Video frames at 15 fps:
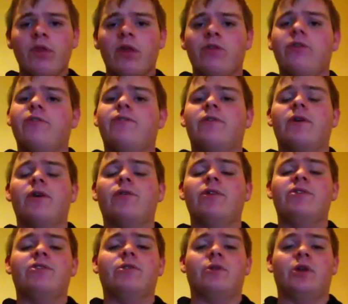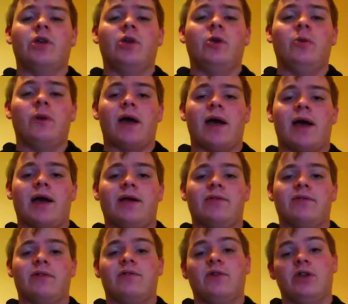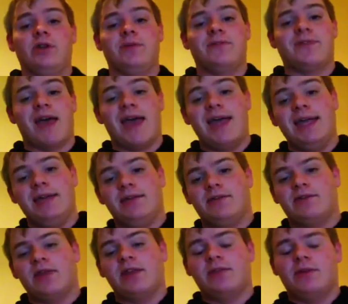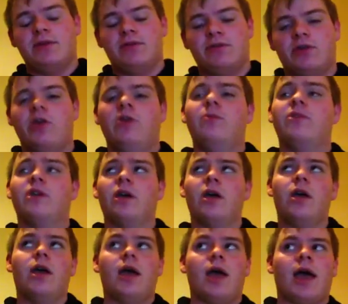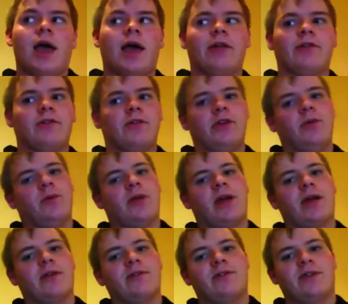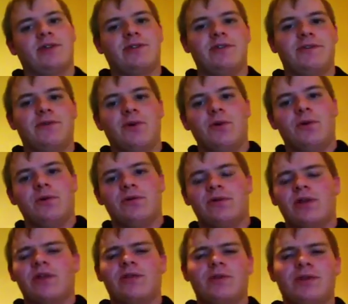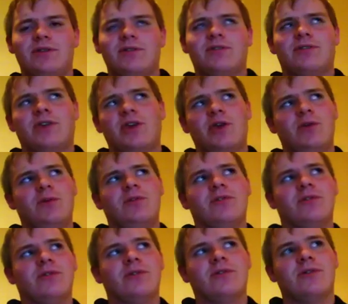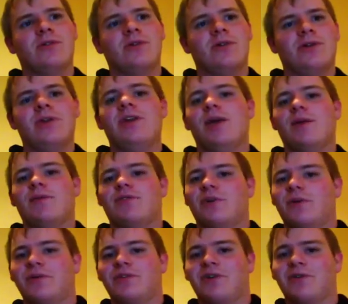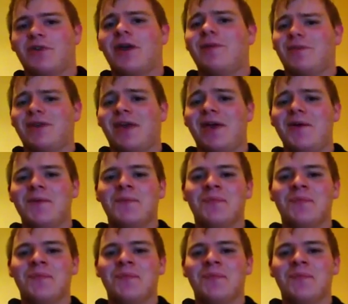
The original cube has a volume of 8 centimeters cubed, and the new one has 64 centimeters cubed. Yeah, I'm check myself there, but yeah.